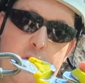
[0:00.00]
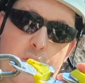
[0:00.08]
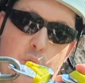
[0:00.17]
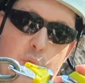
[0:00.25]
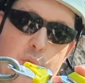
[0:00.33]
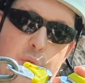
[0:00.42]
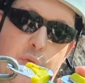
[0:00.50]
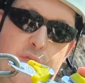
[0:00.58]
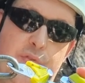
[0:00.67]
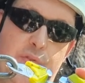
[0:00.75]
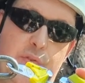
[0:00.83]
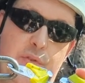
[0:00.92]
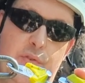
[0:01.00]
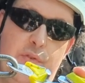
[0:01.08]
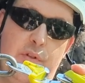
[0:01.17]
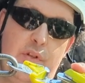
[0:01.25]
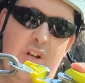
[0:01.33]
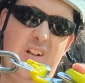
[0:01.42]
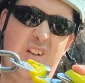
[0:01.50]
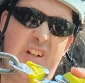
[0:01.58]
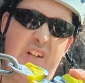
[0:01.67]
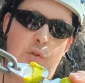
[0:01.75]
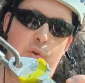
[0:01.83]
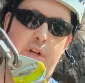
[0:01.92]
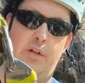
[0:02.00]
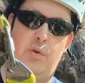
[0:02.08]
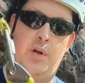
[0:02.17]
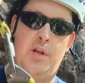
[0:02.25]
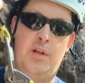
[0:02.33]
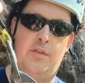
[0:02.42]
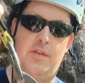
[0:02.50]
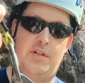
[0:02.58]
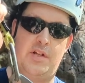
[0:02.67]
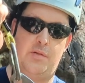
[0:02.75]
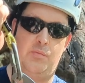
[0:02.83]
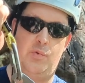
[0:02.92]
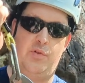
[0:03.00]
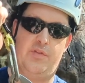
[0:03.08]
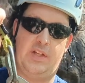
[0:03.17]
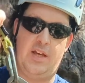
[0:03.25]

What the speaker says: groove, kind of like a gree-gree that doesn't move the